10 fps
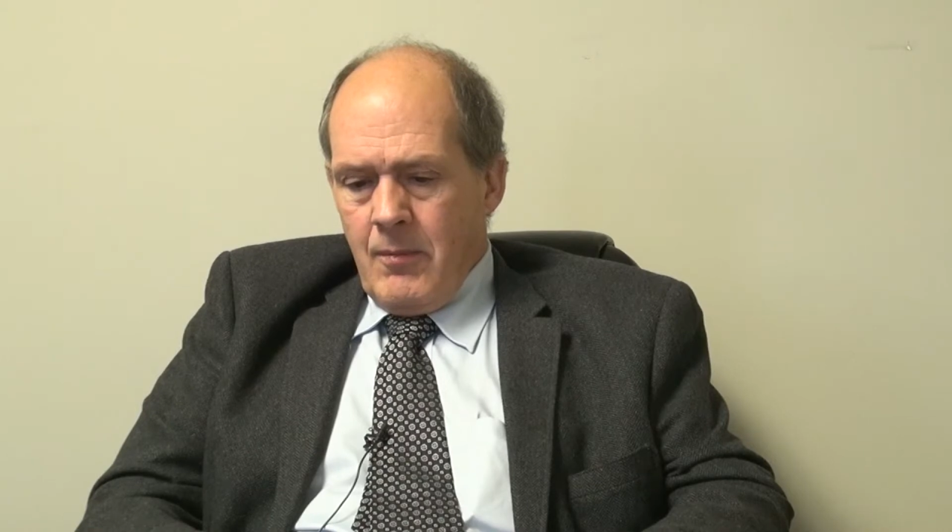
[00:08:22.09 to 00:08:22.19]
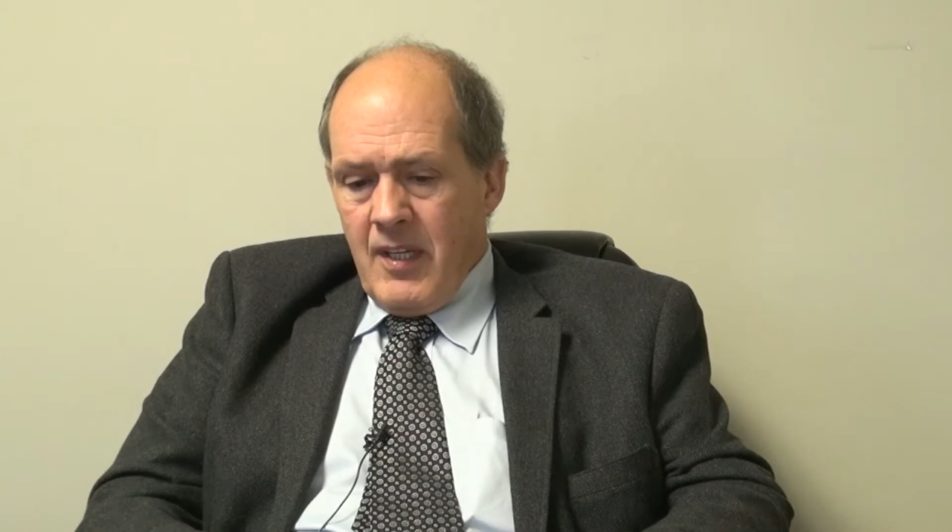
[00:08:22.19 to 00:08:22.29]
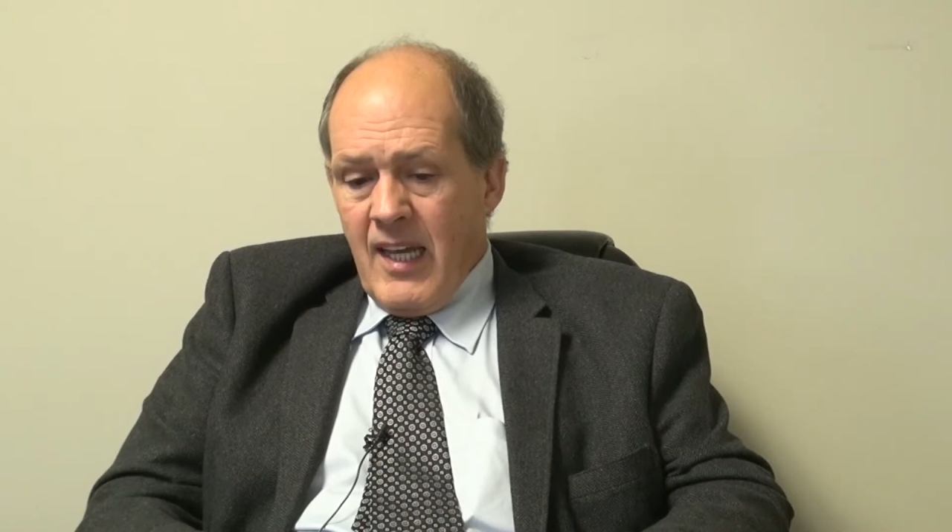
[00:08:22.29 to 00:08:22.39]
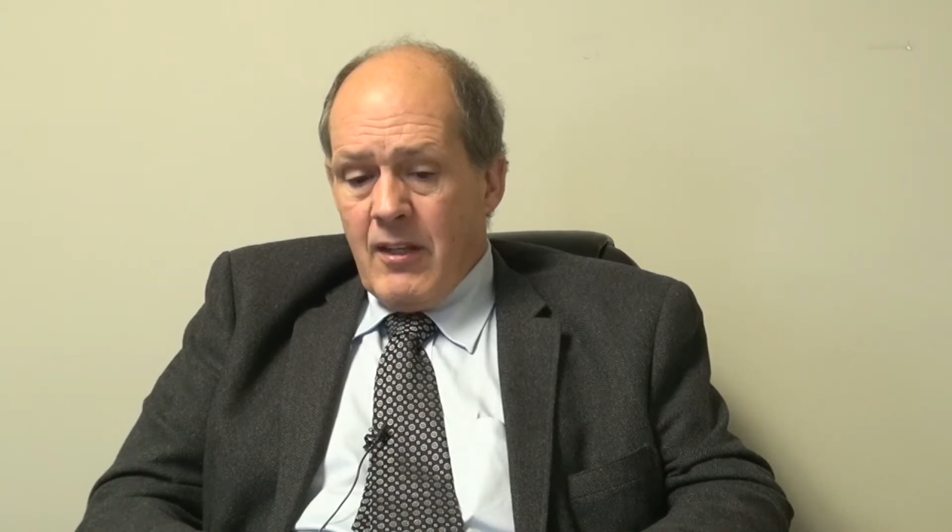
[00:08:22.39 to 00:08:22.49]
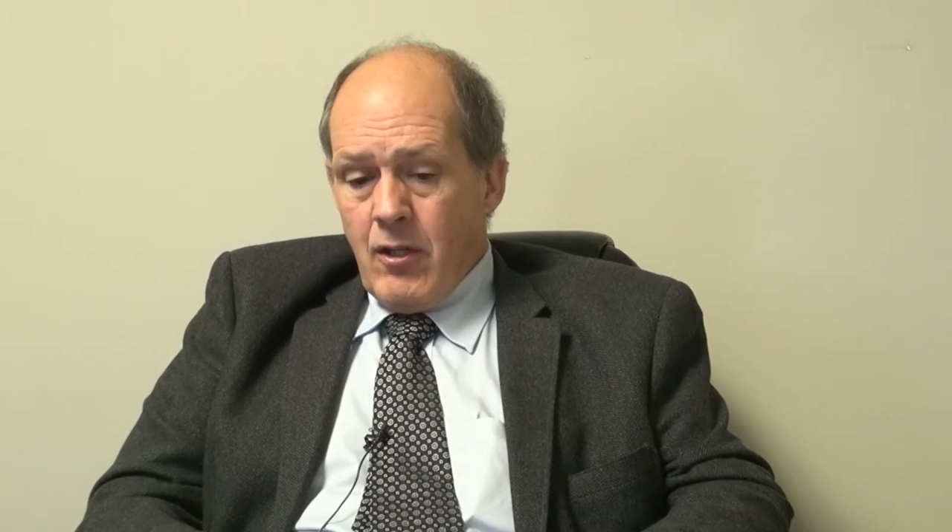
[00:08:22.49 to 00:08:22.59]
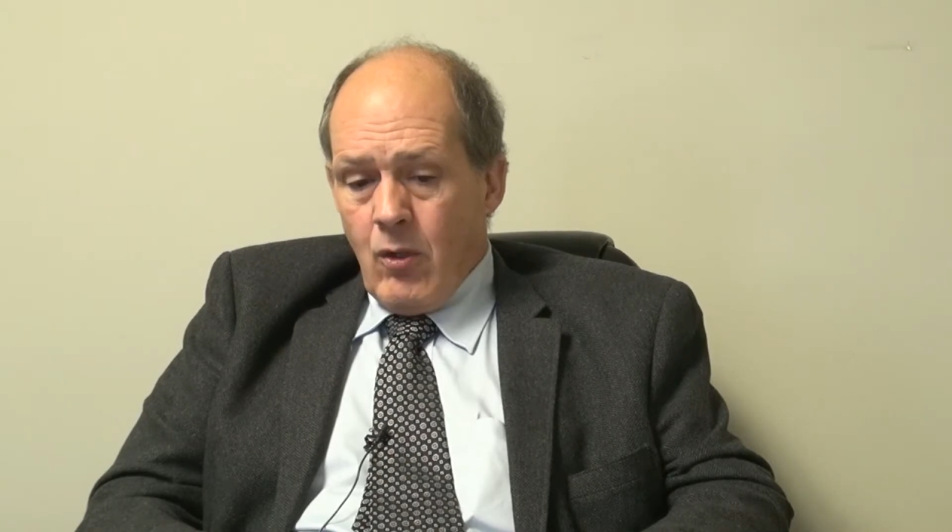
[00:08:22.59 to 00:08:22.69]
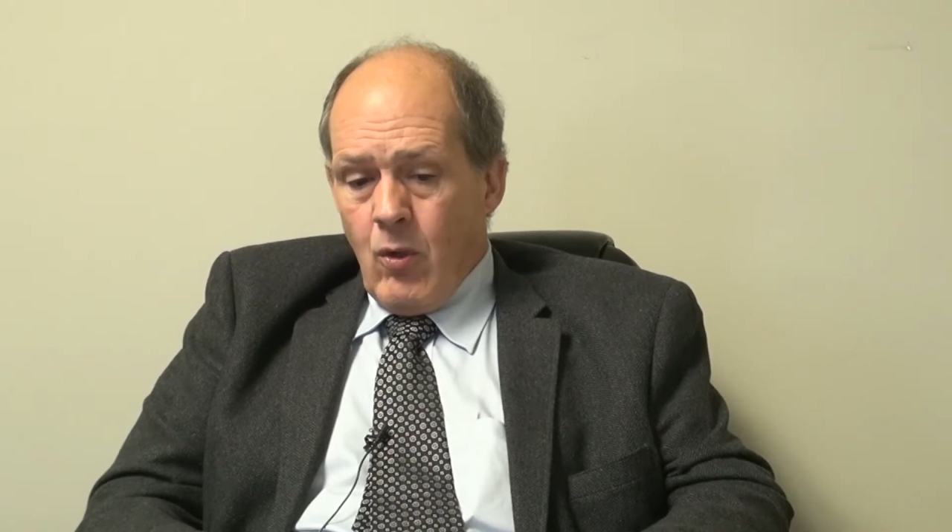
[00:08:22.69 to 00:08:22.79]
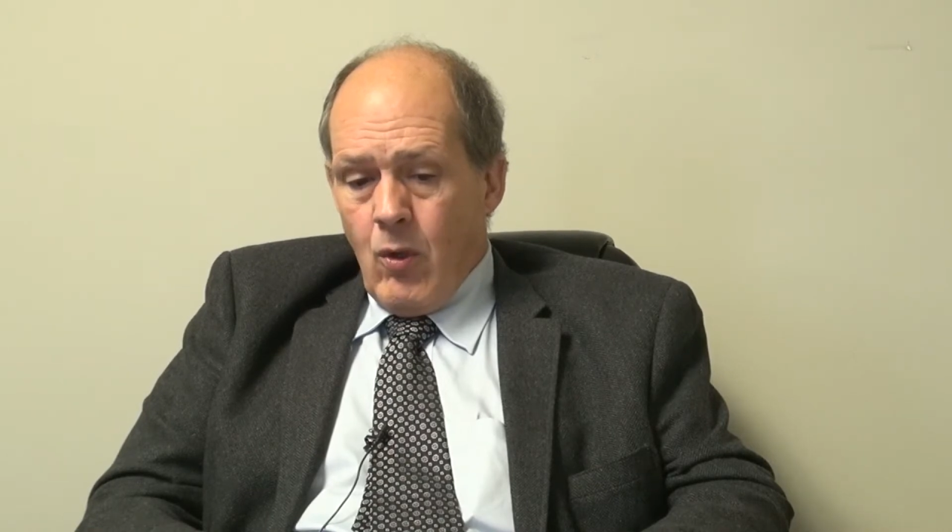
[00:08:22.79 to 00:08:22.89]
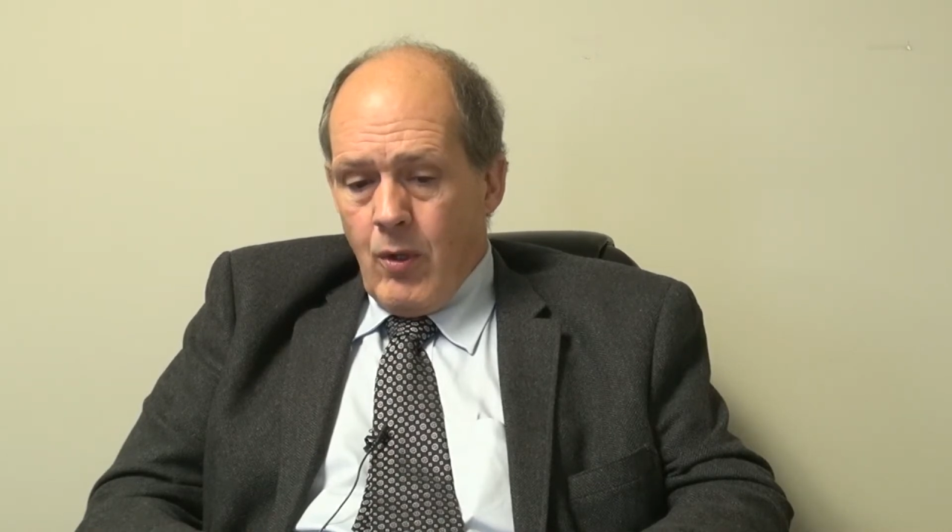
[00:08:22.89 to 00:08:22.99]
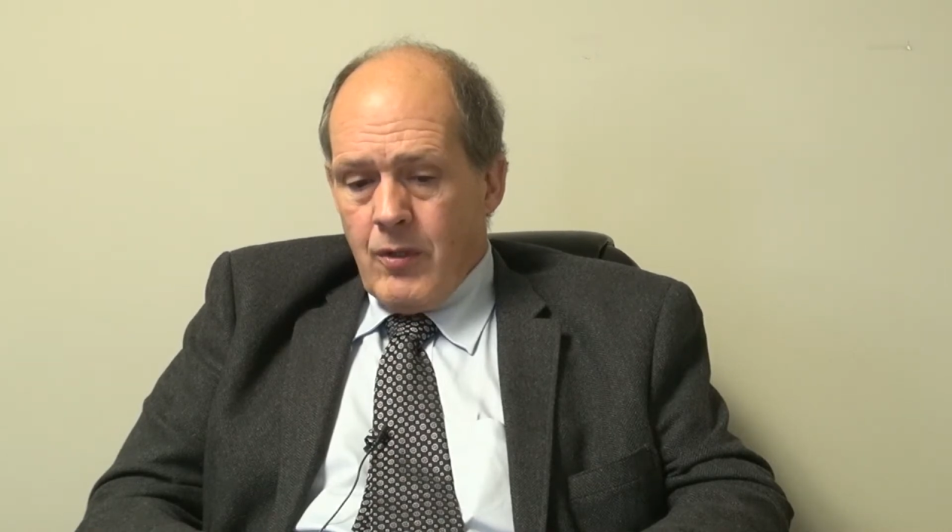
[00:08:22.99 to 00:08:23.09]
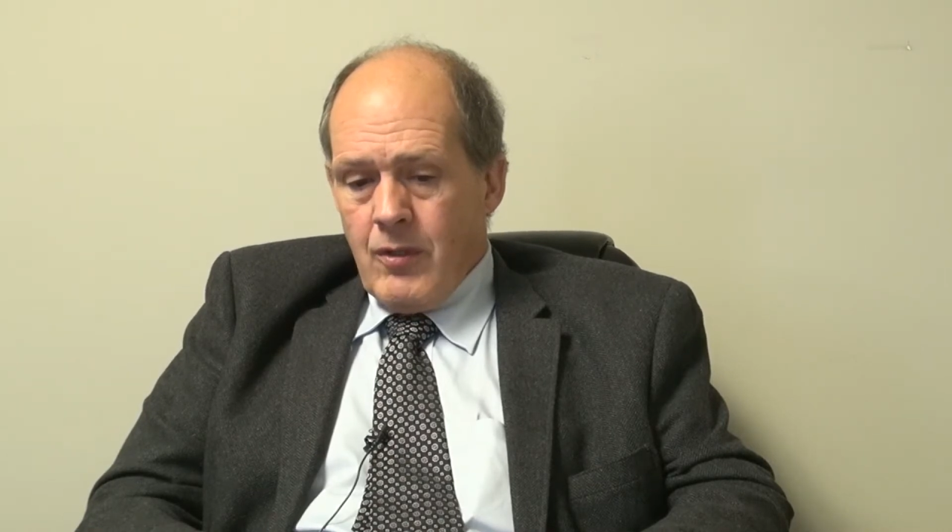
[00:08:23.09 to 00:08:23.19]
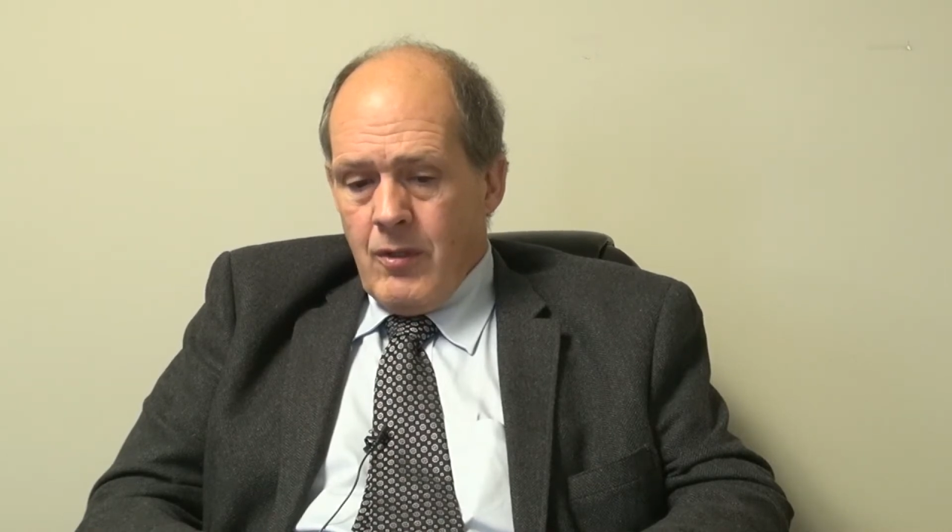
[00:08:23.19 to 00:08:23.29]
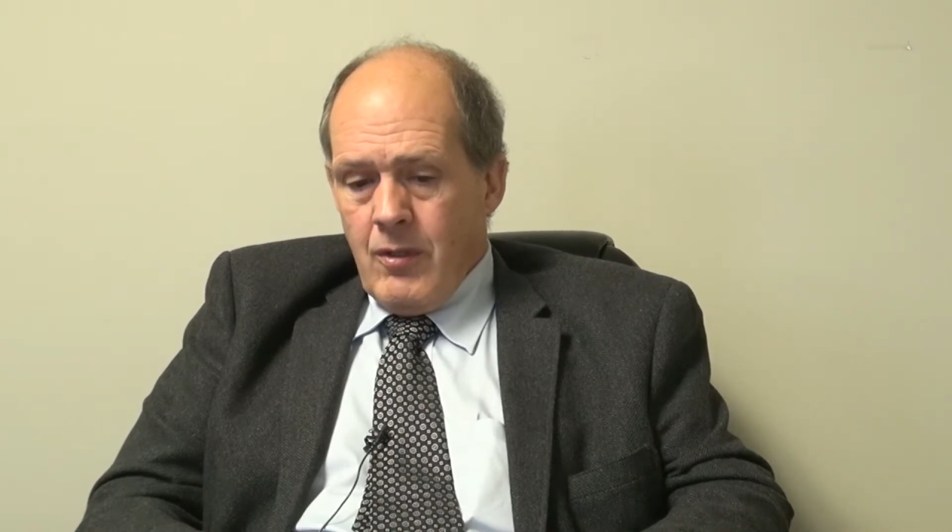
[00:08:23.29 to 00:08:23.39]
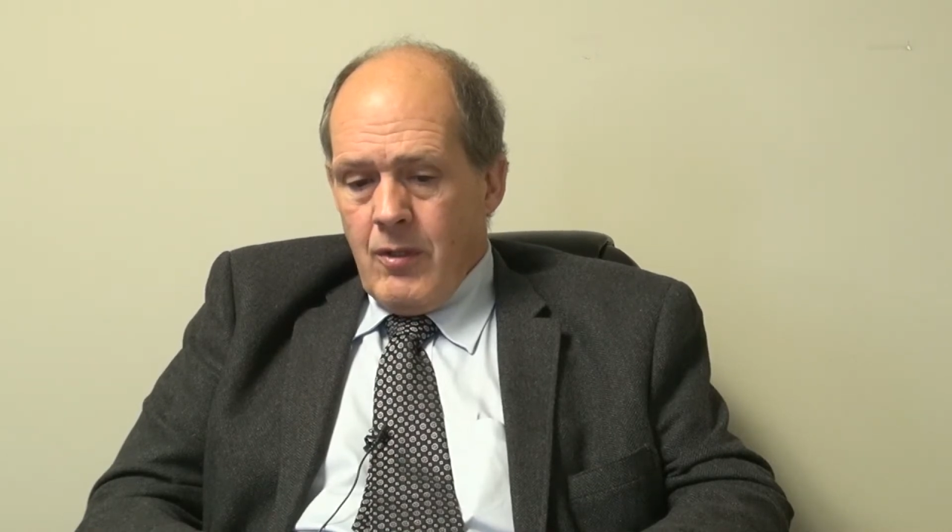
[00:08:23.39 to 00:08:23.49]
get the court